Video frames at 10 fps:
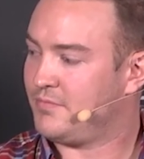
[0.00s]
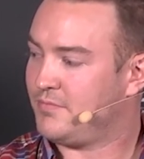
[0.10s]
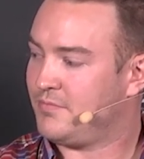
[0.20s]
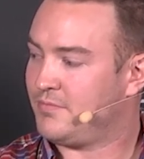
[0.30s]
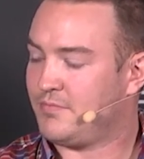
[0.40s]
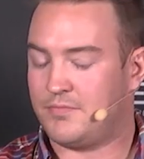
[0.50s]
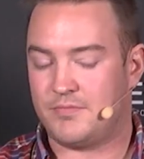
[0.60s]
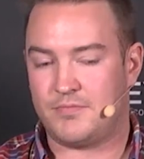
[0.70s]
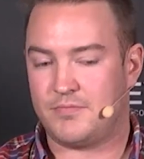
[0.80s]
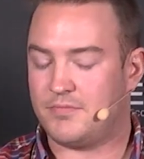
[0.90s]

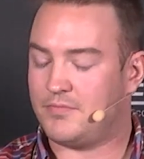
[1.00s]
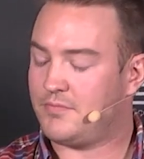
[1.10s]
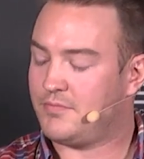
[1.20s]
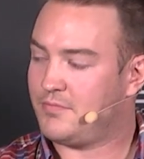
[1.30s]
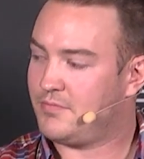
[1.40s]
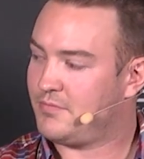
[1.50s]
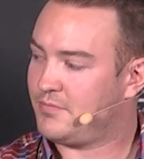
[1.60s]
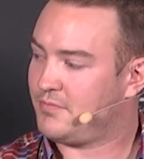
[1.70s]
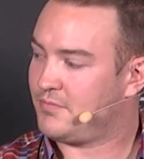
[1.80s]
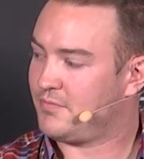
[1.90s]

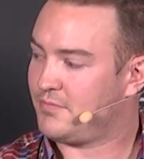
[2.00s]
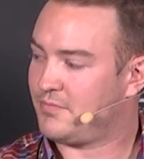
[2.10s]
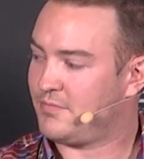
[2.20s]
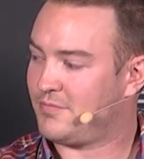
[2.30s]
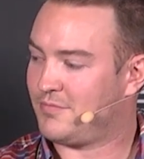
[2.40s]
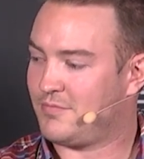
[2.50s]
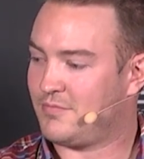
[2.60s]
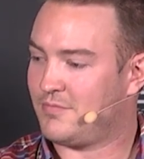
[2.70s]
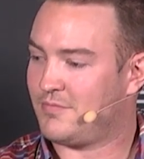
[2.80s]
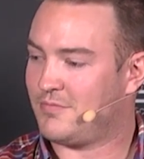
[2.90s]

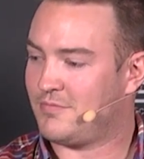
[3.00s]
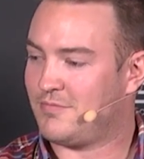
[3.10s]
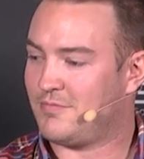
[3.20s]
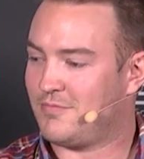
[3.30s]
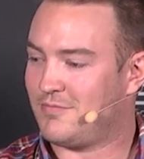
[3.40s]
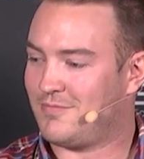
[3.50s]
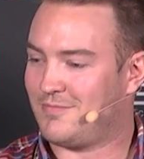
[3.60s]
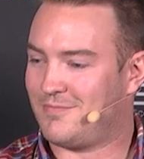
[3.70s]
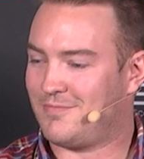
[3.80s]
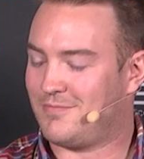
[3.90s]
The person shown says nothing.